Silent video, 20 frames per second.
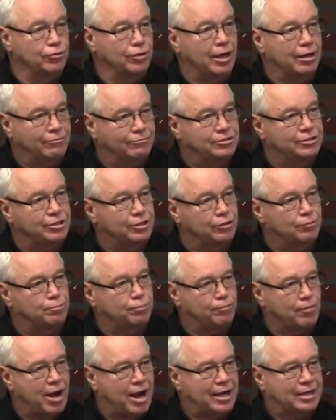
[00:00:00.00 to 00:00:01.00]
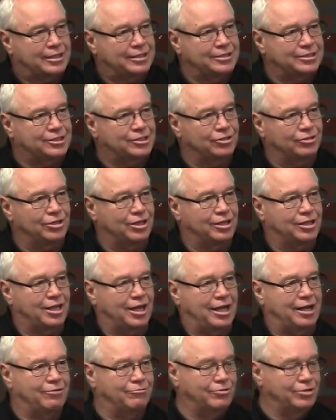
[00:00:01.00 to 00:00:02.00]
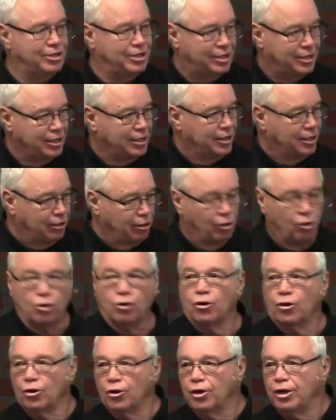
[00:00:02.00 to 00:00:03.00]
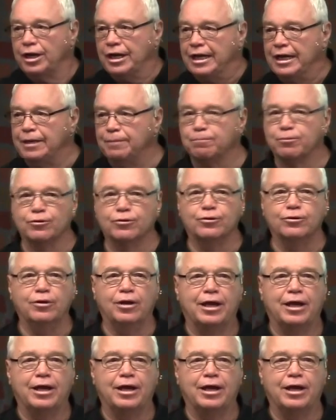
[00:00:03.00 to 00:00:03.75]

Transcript: That was their practice so that they would learn Hebrew.